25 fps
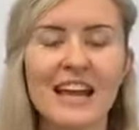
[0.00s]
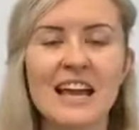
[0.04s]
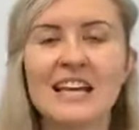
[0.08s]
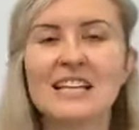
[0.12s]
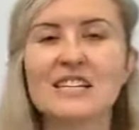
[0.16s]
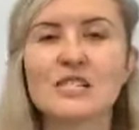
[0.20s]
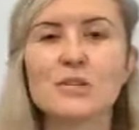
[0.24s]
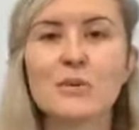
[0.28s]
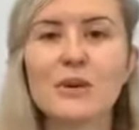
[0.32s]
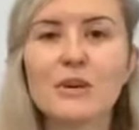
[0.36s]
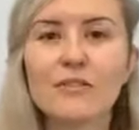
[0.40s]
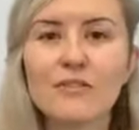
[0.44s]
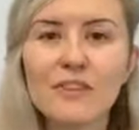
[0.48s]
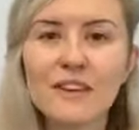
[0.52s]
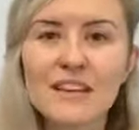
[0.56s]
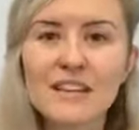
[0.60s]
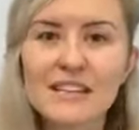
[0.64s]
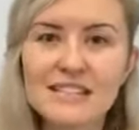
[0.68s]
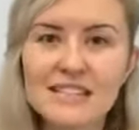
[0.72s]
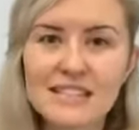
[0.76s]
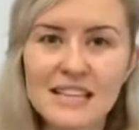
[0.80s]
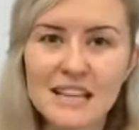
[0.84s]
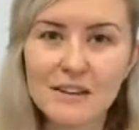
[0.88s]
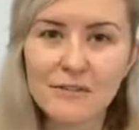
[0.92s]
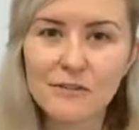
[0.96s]
So if it
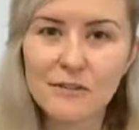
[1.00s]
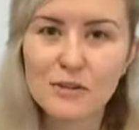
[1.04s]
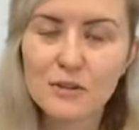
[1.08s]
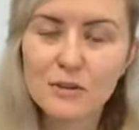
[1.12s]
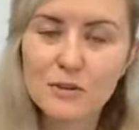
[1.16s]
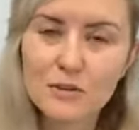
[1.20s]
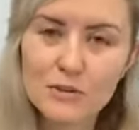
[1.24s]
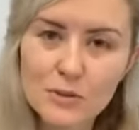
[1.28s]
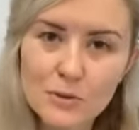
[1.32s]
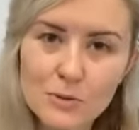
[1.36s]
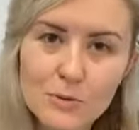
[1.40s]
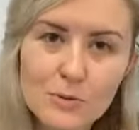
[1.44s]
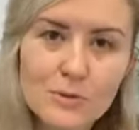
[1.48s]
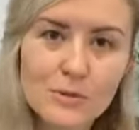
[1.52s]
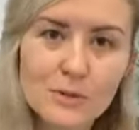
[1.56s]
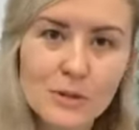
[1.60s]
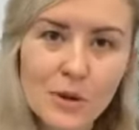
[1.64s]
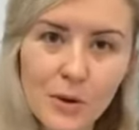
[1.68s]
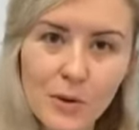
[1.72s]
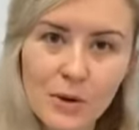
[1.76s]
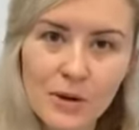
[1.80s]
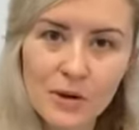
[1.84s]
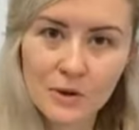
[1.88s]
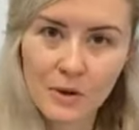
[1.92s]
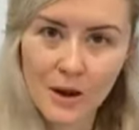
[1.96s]
is safe for you to do
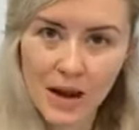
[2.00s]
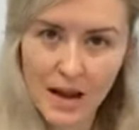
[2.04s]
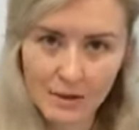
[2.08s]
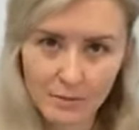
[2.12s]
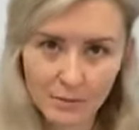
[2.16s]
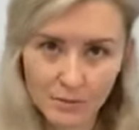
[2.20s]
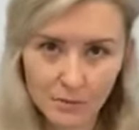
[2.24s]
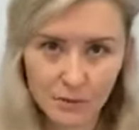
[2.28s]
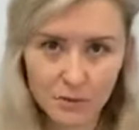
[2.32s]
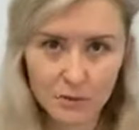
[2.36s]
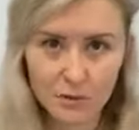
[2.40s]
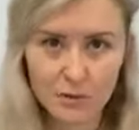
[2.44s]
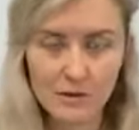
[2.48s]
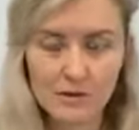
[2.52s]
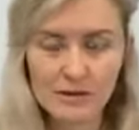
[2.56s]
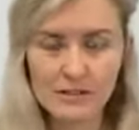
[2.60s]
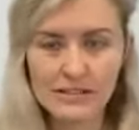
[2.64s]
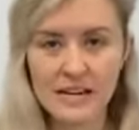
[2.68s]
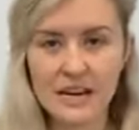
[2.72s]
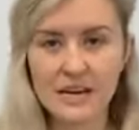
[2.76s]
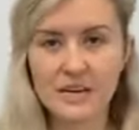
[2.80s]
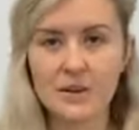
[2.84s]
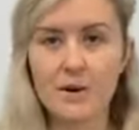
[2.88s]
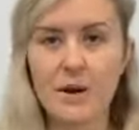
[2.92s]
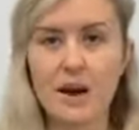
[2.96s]
so and you're able to close
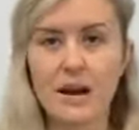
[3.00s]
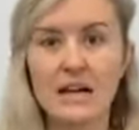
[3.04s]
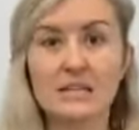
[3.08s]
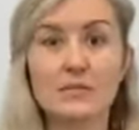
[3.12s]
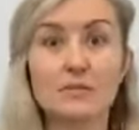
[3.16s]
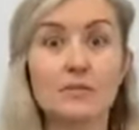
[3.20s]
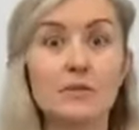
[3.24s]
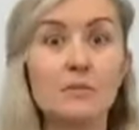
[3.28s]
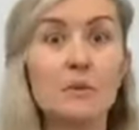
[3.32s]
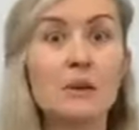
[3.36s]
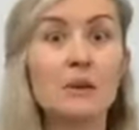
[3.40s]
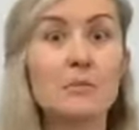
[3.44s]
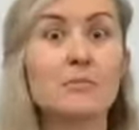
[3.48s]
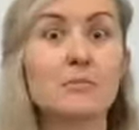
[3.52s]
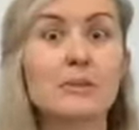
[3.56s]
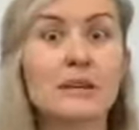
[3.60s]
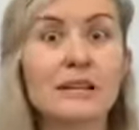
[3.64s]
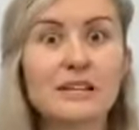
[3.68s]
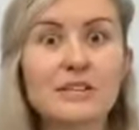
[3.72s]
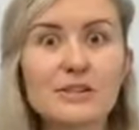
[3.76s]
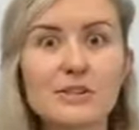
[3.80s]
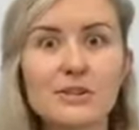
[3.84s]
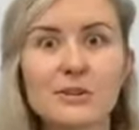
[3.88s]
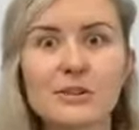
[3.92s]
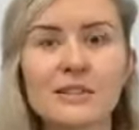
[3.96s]
down your eyes with me,
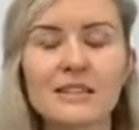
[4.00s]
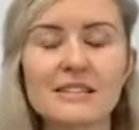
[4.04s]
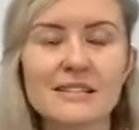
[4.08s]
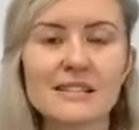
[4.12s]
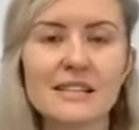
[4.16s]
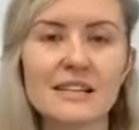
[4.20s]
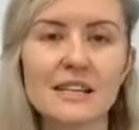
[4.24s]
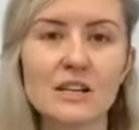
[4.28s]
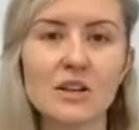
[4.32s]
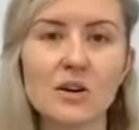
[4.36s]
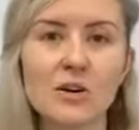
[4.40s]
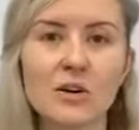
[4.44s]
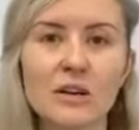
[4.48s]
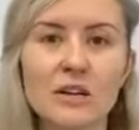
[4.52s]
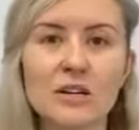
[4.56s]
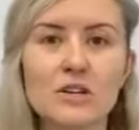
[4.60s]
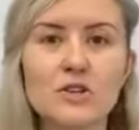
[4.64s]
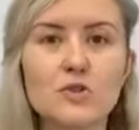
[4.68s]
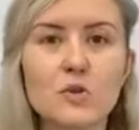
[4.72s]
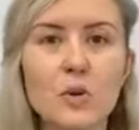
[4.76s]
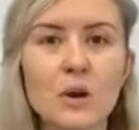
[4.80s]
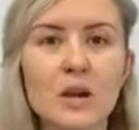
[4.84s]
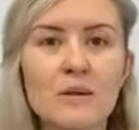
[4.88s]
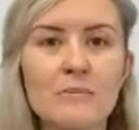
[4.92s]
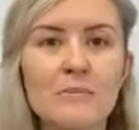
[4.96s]
please do listen along and
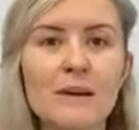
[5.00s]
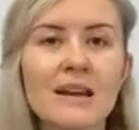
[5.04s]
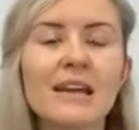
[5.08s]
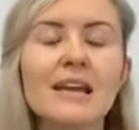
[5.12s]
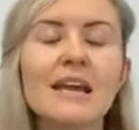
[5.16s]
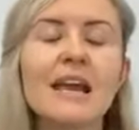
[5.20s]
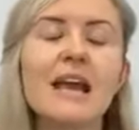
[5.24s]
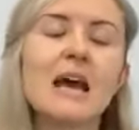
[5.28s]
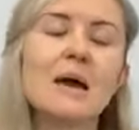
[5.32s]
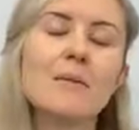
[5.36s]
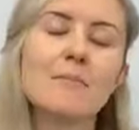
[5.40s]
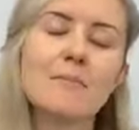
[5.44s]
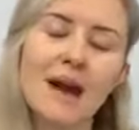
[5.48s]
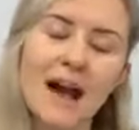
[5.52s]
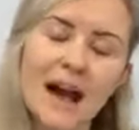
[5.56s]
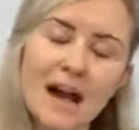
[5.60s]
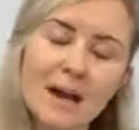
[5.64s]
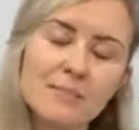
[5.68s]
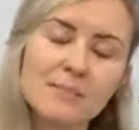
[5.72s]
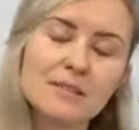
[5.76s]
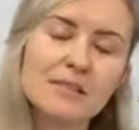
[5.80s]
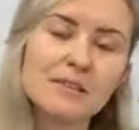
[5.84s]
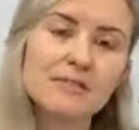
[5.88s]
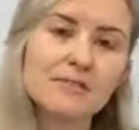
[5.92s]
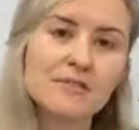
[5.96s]
join me.
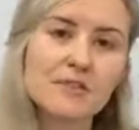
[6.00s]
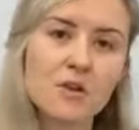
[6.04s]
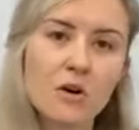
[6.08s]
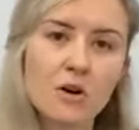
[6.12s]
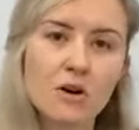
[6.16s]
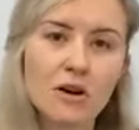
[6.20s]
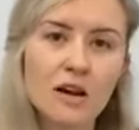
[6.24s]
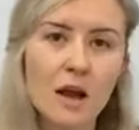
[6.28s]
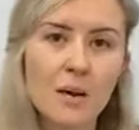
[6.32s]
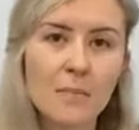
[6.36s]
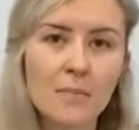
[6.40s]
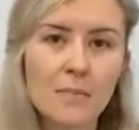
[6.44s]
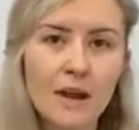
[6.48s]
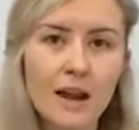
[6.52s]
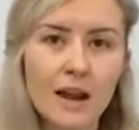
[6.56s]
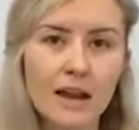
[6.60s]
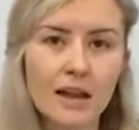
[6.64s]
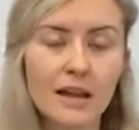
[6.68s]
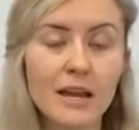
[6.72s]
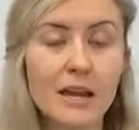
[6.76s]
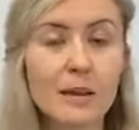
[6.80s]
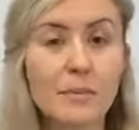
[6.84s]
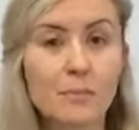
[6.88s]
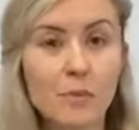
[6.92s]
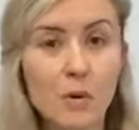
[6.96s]
Perhaps if not, come back,
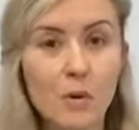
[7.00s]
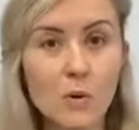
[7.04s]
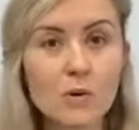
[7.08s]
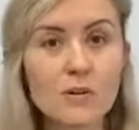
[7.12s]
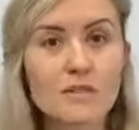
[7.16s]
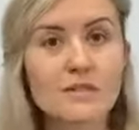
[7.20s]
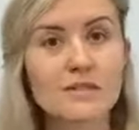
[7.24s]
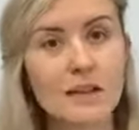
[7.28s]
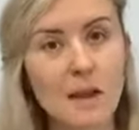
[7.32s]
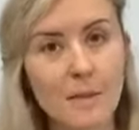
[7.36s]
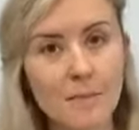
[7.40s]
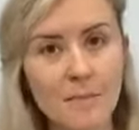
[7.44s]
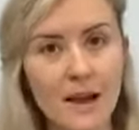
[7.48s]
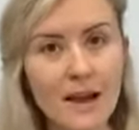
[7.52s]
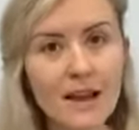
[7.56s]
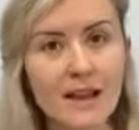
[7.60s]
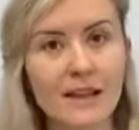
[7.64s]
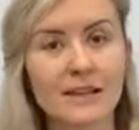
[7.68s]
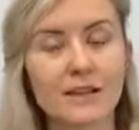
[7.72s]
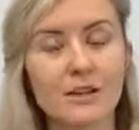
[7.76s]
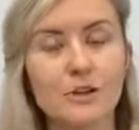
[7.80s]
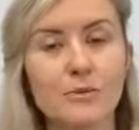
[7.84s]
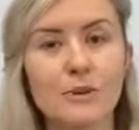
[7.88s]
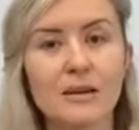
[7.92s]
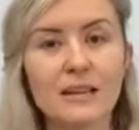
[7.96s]
hit pause, come back a
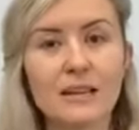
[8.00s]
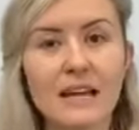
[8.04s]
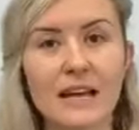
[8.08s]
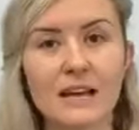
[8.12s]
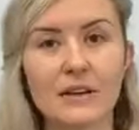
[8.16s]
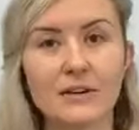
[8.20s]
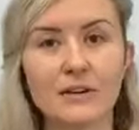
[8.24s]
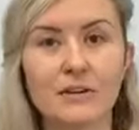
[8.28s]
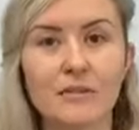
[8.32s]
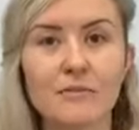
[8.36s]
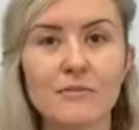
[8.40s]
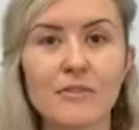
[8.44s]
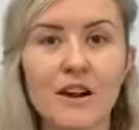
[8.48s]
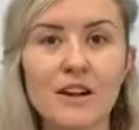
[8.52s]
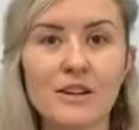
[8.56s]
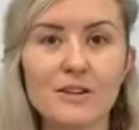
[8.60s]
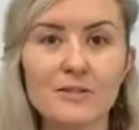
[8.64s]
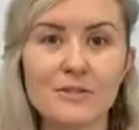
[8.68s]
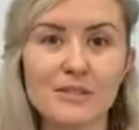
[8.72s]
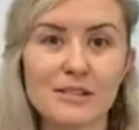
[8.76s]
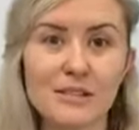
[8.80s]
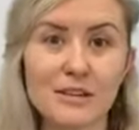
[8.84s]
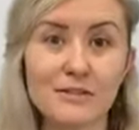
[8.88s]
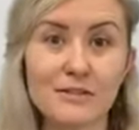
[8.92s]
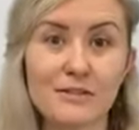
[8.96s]
little bit later and find
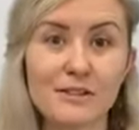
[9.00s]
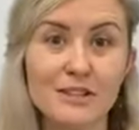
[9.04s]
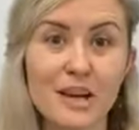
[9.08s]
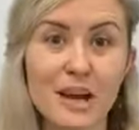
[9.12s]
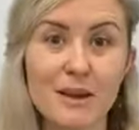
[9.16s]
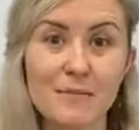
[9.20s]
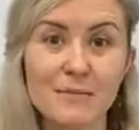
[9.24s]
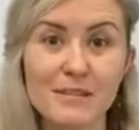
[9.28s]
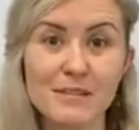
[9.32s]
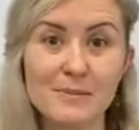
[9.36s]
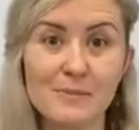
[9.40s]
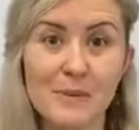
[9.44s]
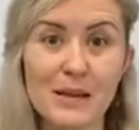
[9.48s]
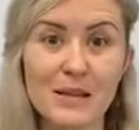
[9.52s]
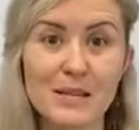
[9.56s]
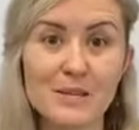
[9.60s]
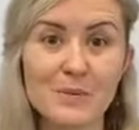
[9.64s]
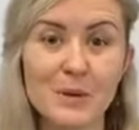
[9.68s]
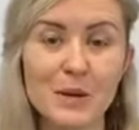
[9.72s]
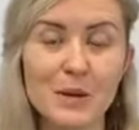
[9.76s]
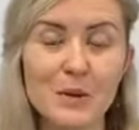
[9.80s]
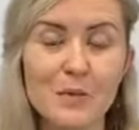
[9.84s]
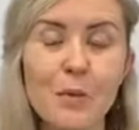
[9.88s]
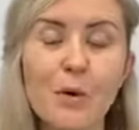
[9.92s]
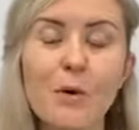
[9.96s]
yourself a time and space
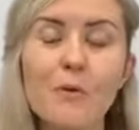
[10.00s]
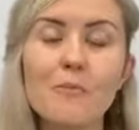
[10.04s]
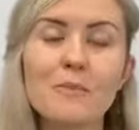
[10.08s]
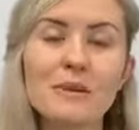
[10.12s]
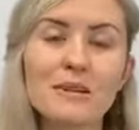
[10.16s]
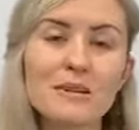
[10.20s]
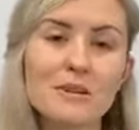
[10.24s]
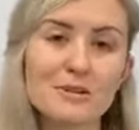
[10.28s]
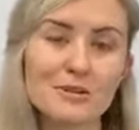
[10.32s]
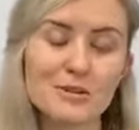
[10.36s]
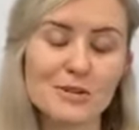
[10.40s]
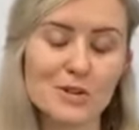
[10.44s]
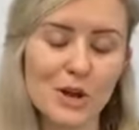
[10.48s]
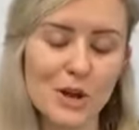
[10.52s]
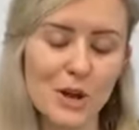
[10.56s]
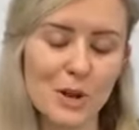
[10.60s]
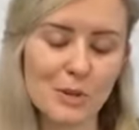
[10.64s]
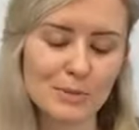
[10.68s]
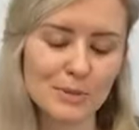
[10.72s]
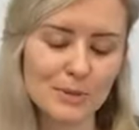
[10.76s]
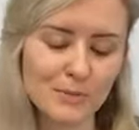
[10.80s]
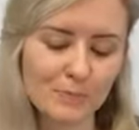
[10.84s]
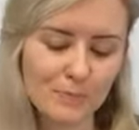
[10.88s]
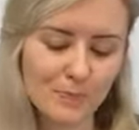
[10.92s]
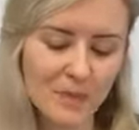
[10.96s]
where you won't be
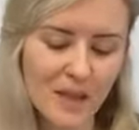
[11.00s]
disturbed.